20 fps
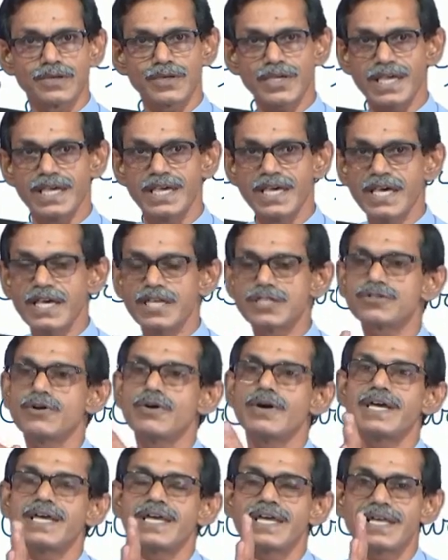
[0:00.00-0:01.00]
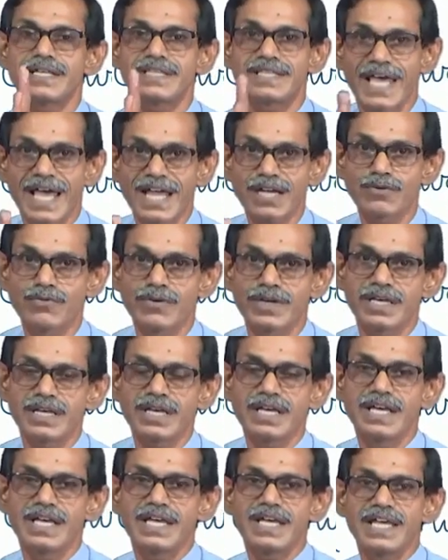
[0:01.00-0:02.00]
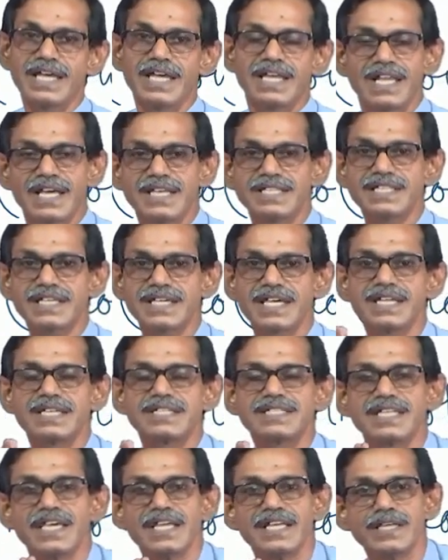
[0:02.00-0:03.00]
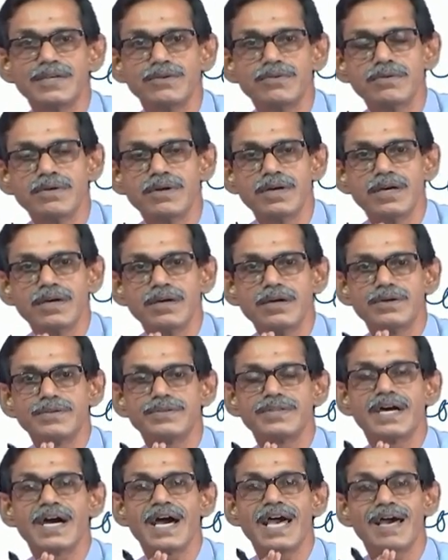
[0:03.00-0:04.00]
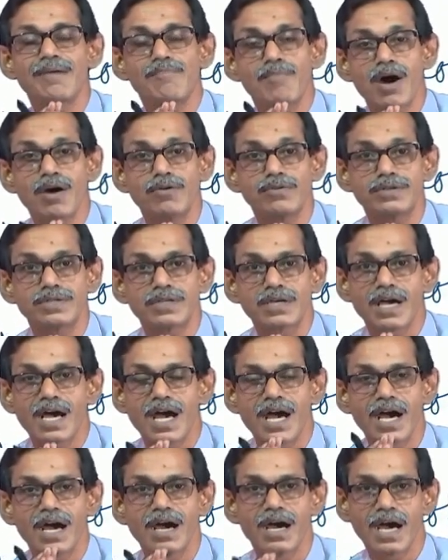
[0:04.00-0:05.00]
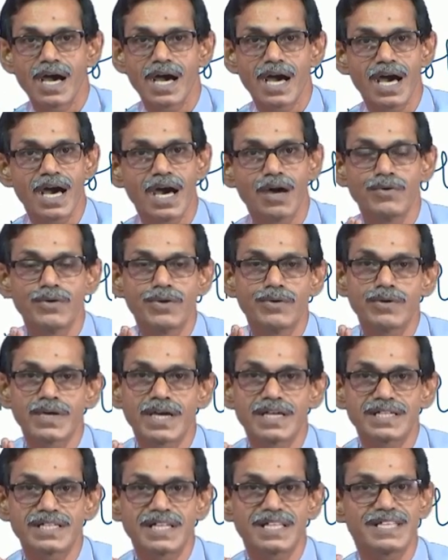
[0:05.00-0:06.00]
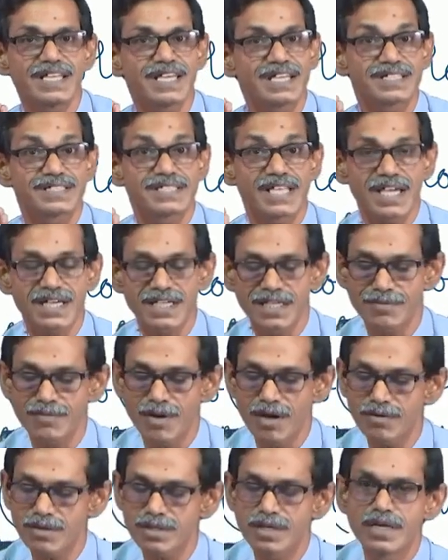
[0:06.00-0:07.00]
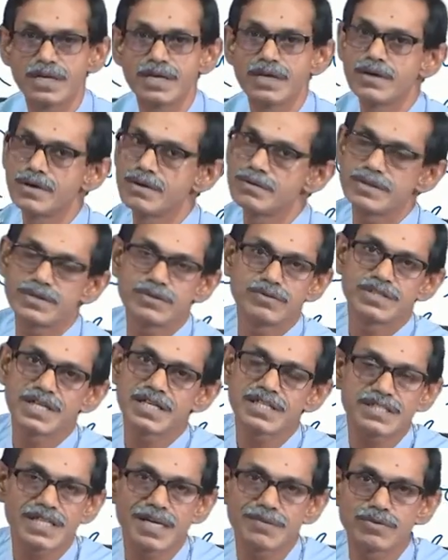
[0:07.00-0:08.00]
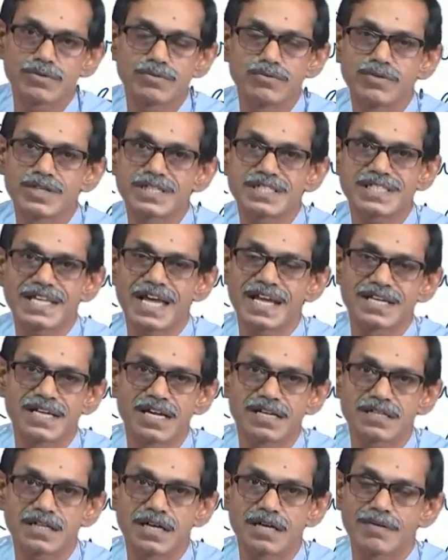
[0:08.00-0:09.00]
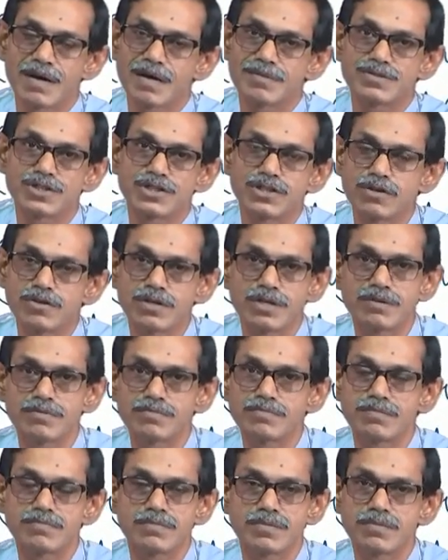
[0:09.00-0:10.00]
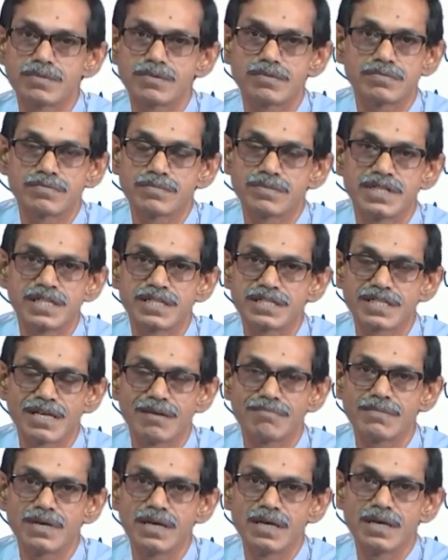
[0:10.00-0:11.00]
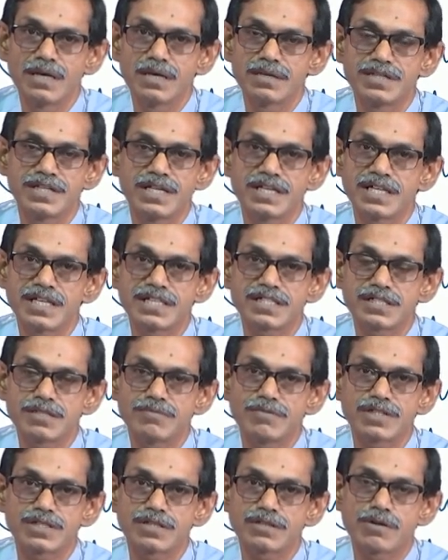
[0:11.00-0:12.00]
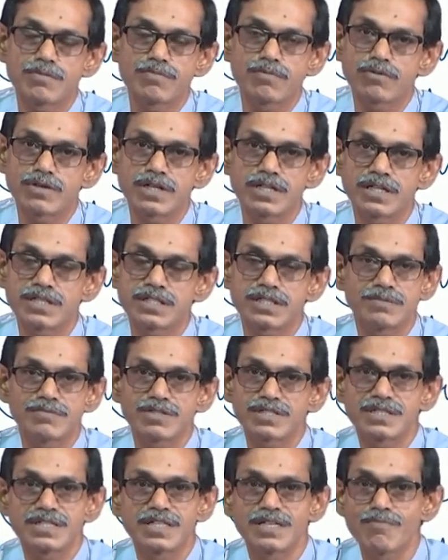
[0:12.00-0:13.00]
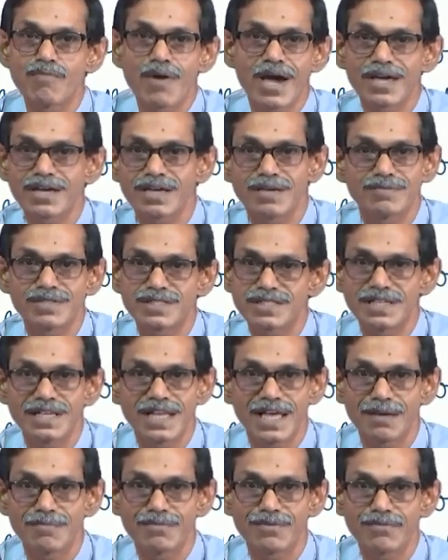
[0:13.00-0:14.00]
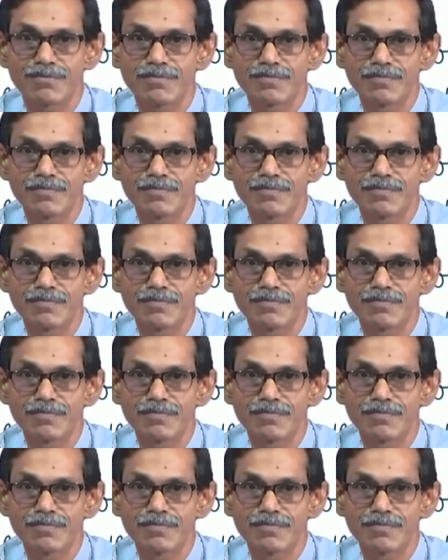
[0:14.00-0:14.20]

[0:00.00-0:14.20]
Okay. So, that way ELISA can tell you the amount. How you can tell the exact amount? You just have to do a standard curve. I am sure you did some DNA estimation or protein estimation in biochemistry lab.